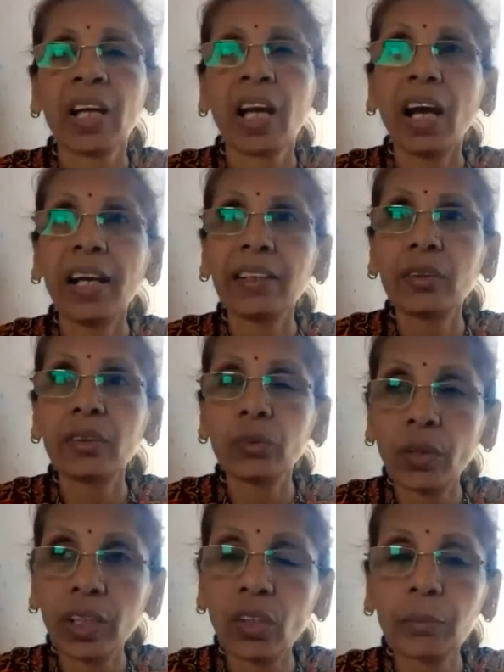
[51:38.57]
and to
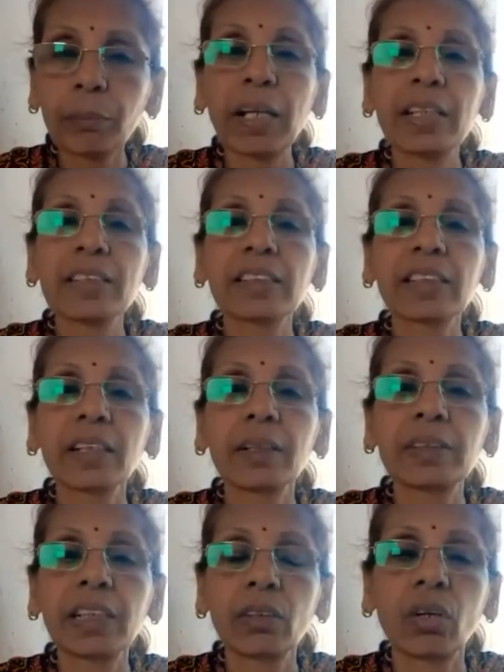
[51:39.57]
work on
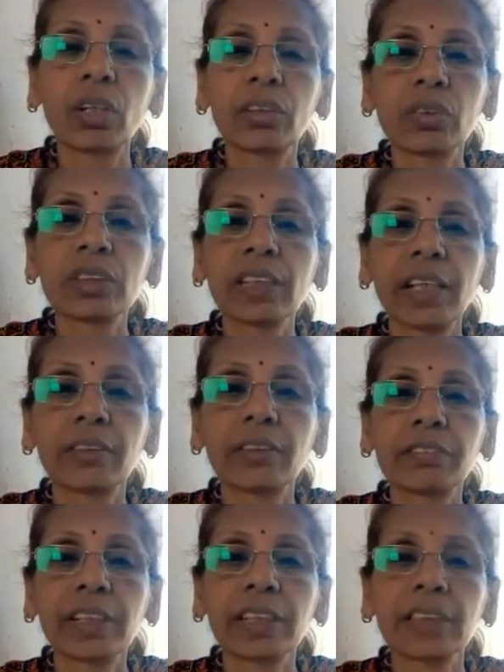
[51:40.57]
manuscripts and all those kind of
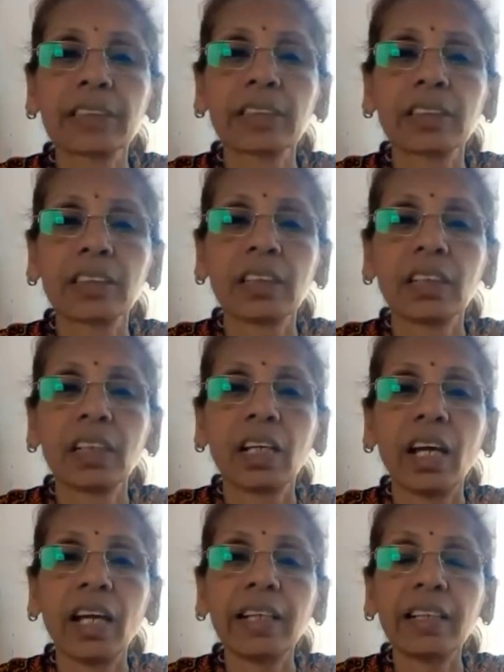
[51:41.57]
things.
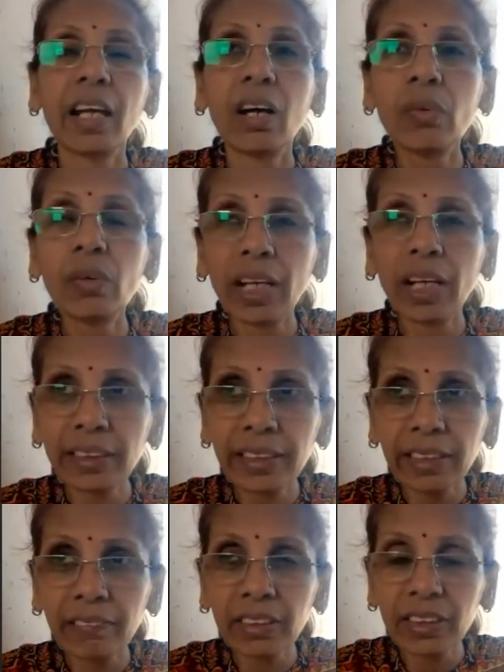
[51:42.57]
And now I think
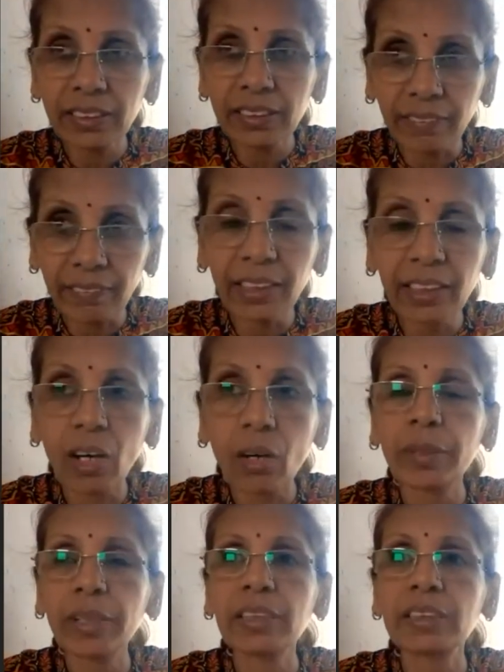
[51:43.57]
even the central
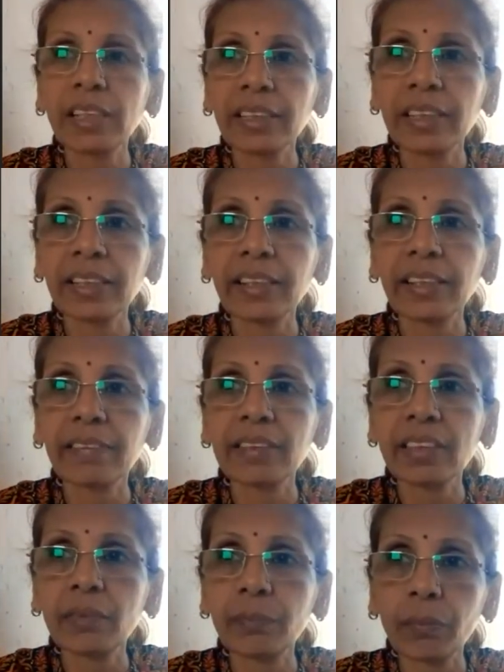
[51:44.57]
government is taking
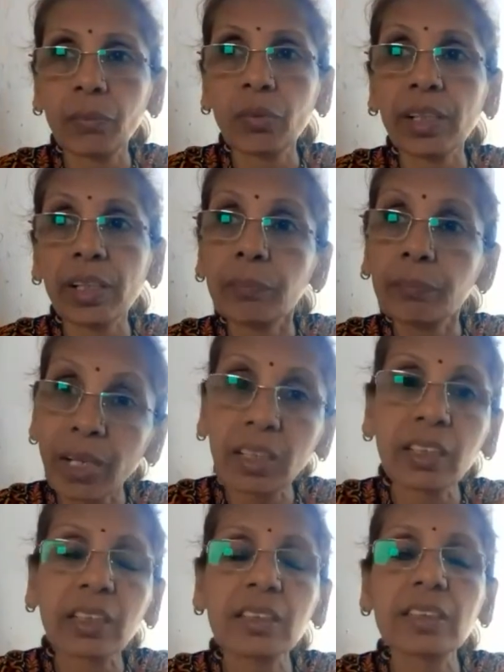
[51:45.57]
interest in promoting
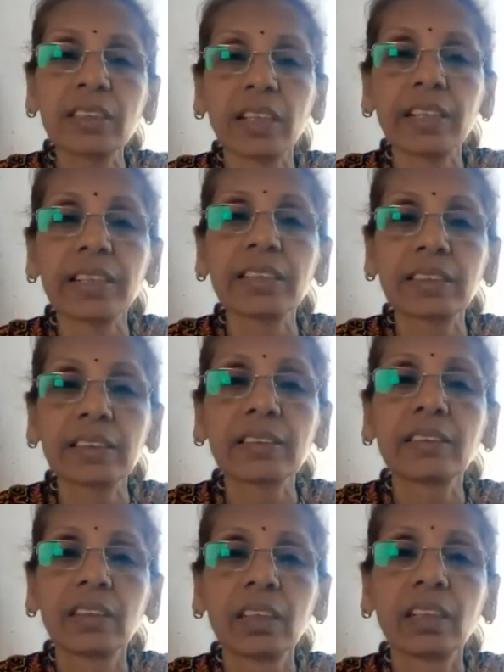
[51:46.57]
Prakrit studies.
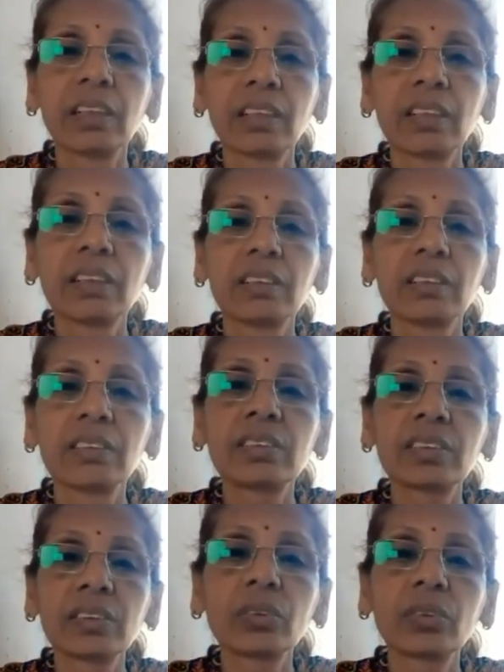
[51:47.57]

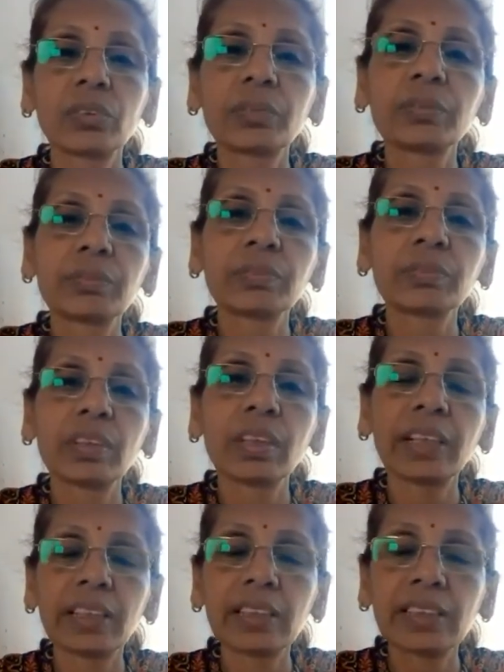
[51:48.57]
So
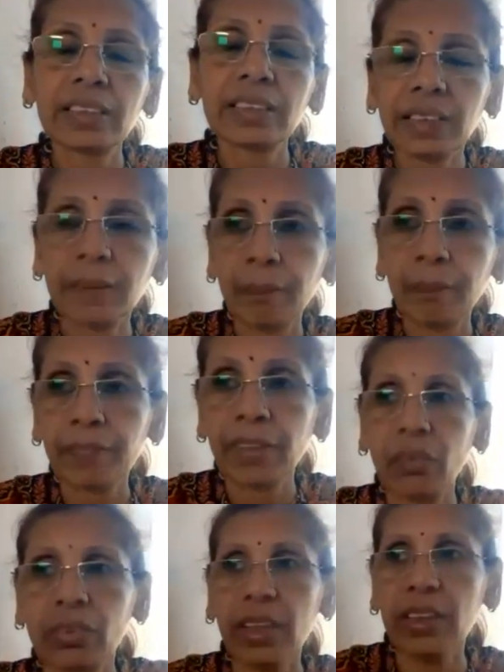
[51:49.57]
let us see
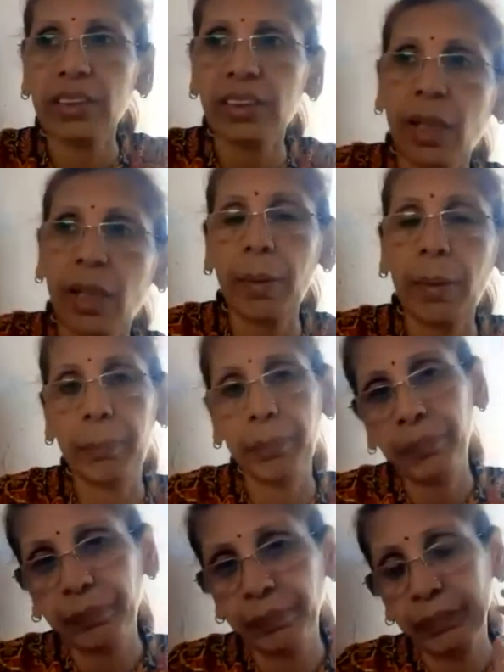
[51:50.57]
how things come up.
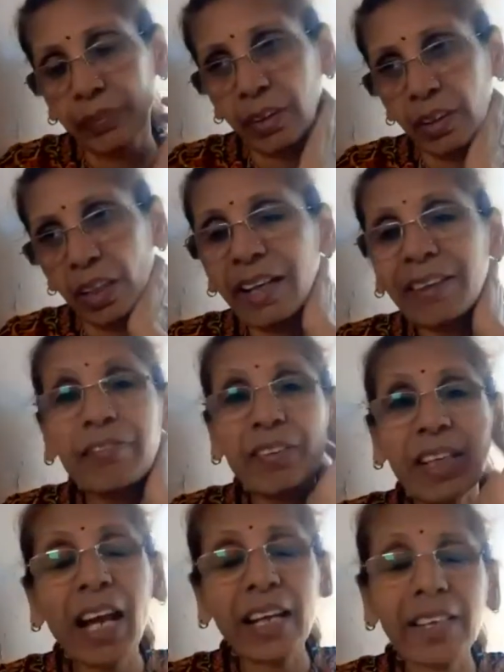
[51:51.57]
I
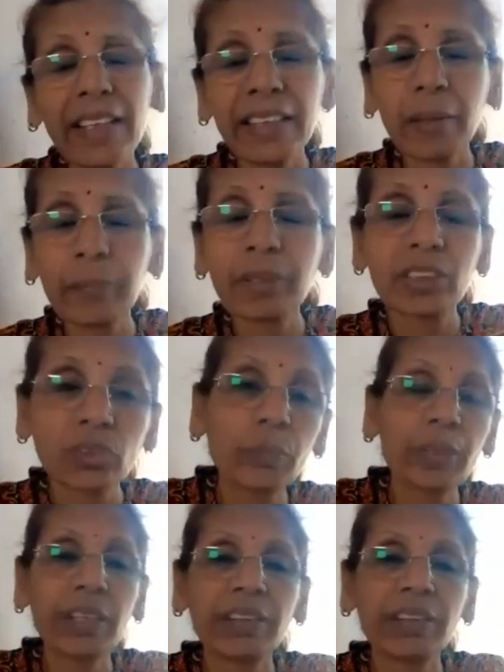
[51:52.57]
feel handicapped in so many